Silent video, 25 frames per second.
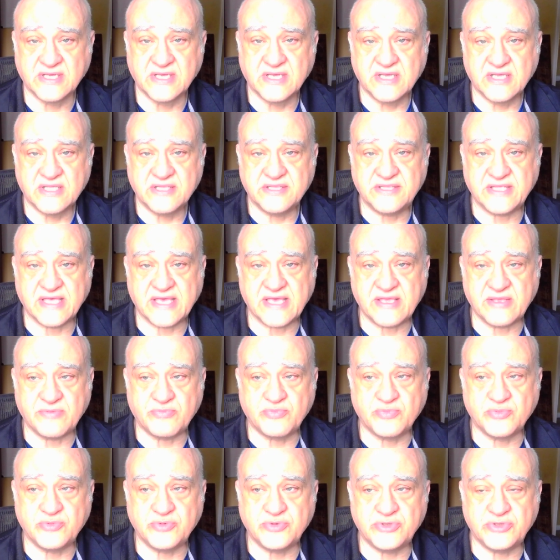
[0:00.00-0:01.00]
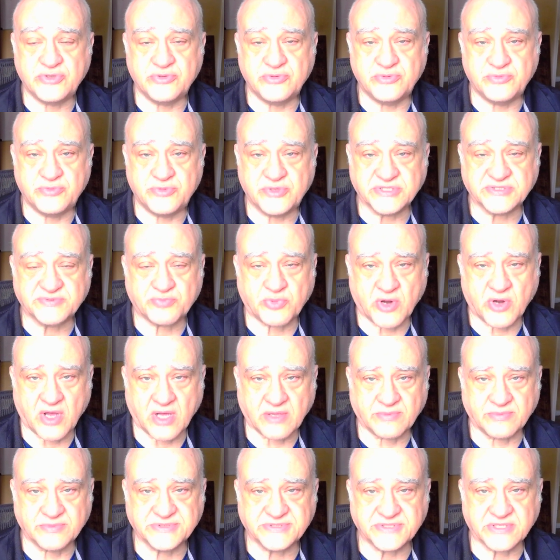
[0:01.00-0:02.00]
They just
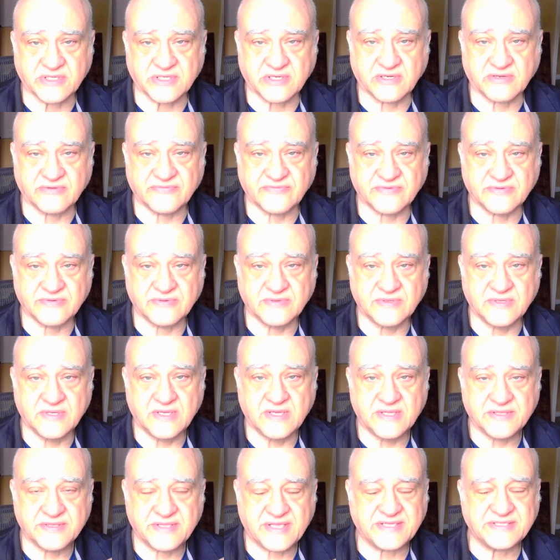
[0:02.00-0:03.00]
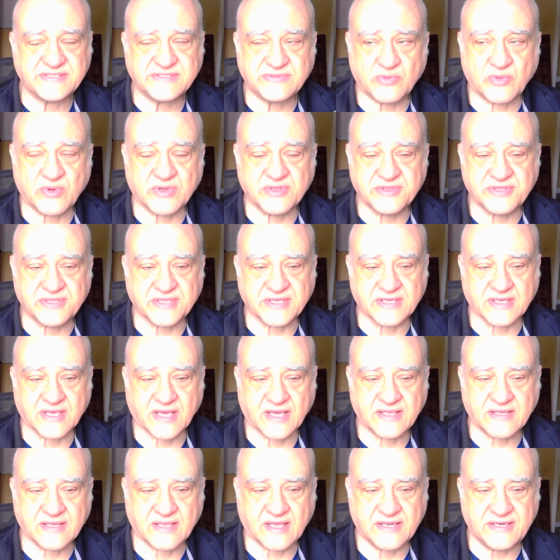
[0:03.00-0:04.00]
problem solve. That's the one thing.
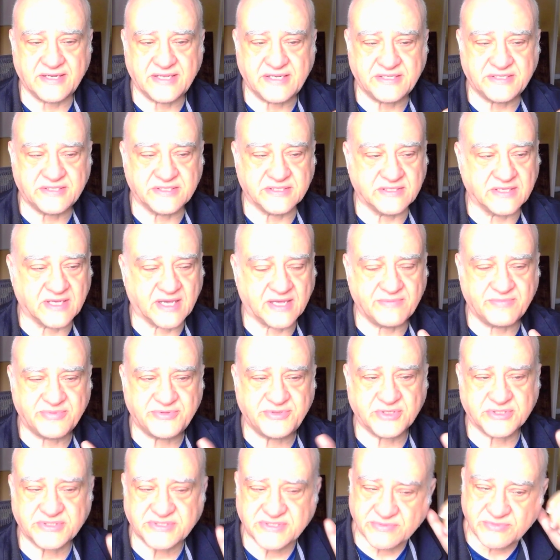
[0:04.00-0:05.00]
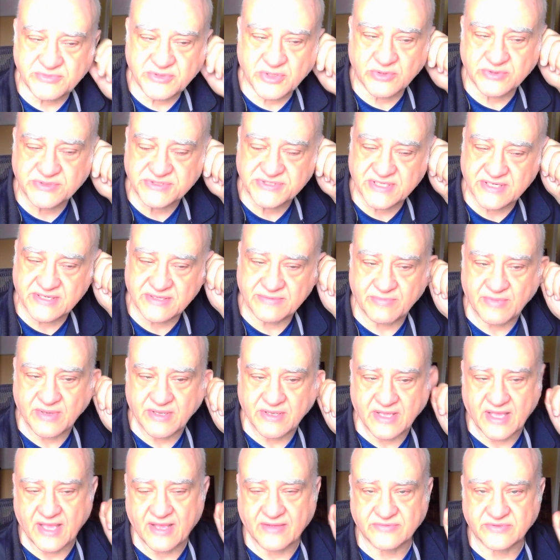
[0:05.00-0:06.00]
I took some notes and I might
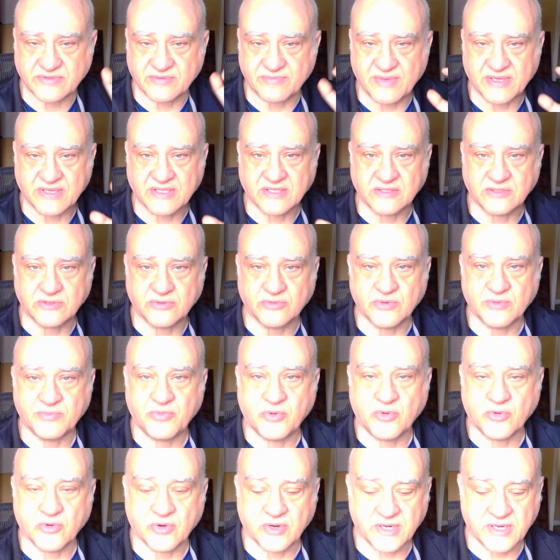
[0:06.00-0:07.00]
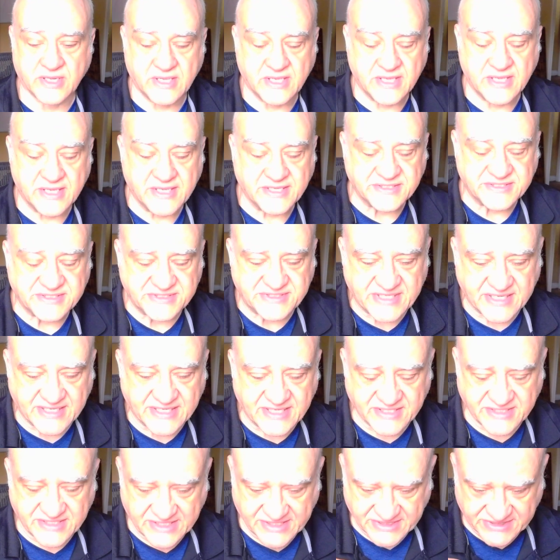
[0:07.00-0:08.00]
have to make a little report. The second
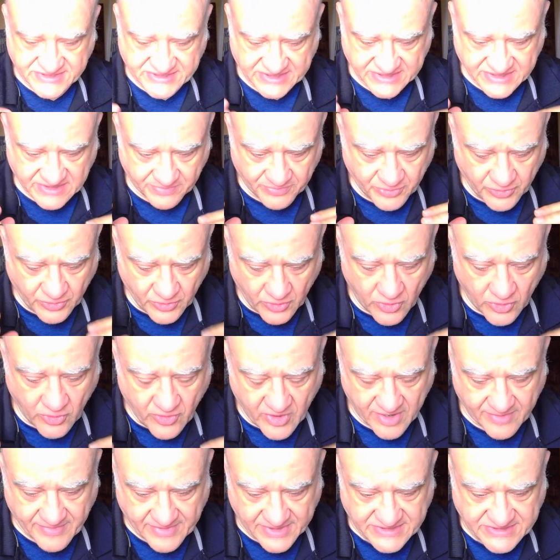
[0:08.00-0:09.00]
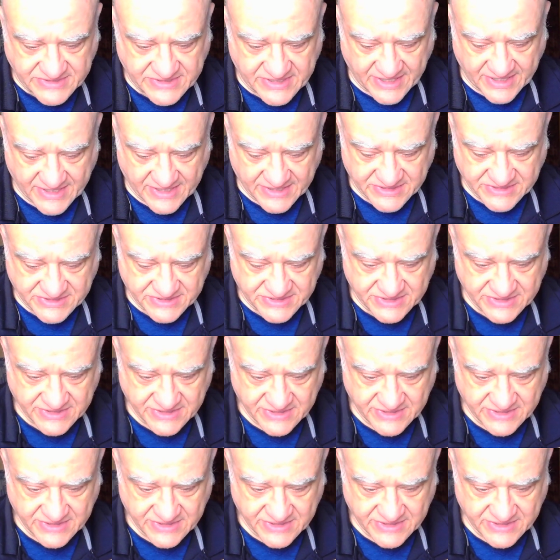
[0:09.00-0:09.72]
thing is that the programming test